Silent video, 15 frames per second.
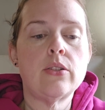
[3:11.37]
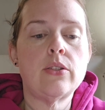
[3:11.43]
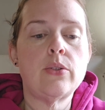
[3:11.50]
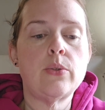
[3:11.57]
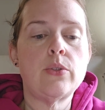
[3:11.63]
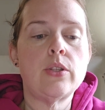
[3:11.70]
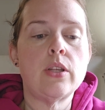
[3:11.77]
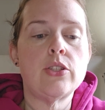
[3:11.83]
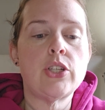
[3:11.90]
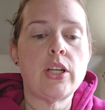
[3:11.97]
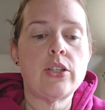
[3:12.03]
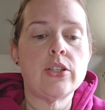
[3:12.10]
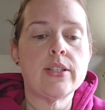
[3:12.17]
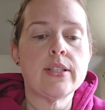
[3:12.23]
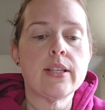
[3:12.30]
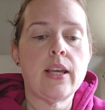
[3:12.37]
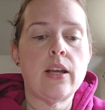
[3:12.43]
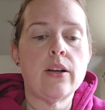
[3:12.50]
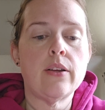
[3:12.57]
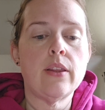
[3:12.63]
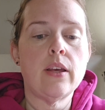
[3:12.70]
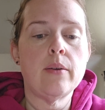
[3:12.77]
Do the changes
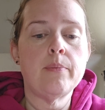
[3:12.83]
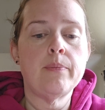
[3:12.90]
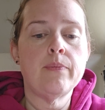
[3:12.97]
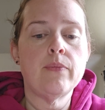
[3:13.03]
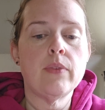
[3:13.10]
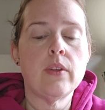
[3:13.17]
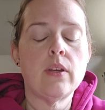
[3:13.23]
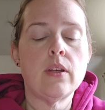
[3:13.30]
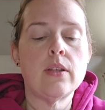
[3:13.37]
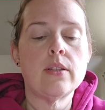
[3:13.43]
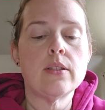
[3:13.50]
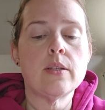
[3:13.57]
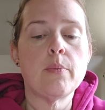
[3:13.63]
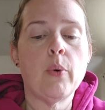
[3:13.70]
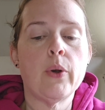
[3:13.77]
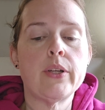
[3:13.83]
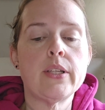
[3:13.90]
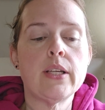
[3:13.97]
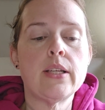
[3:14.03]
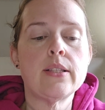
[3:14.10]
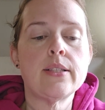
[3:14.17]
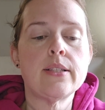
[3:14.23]
scare them? It's important to
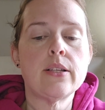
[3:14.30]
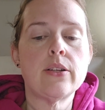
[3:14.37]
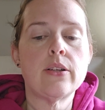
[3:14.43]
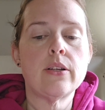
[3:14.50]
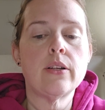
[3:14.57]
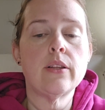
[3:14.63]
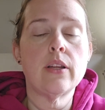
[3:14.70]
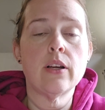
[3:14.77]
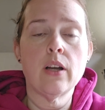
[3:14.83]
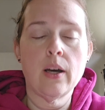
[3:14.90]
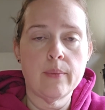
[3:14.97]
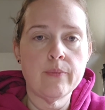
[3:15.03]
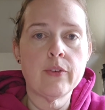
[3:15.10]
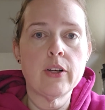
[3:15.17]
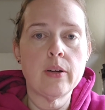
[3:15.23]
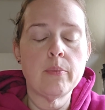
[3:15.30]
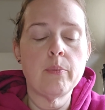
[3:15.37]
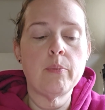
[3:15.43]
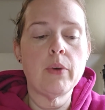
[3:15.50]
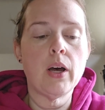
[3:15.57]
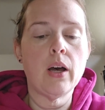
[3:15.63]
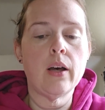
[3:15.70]
consider their comfort
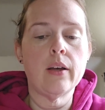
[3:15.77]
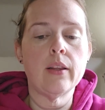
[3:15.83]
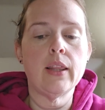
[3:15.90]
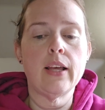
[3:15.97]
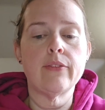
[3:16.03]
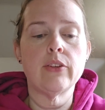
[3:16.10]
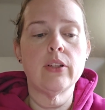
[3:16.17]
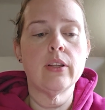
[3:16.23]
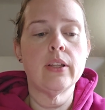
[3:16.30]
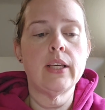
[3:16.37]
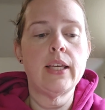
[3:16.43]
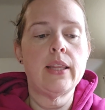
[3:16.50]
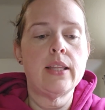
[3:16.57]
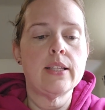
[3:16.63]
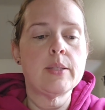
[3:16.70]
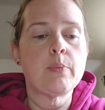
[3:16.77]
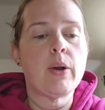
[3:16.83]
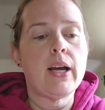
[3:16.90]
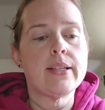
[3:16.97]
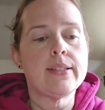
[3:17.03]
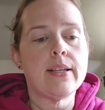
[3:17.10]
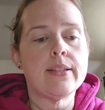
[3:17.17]
level in this
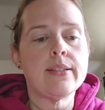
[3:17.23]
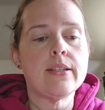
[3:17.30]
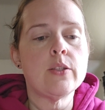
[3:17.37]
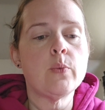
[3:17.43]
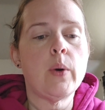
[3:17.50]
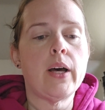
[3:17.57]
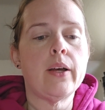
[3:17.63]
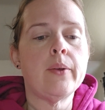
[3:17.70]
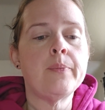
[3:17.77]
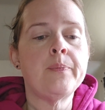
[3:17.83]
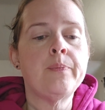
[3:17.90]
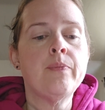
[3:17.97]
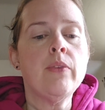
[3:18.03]
process as well.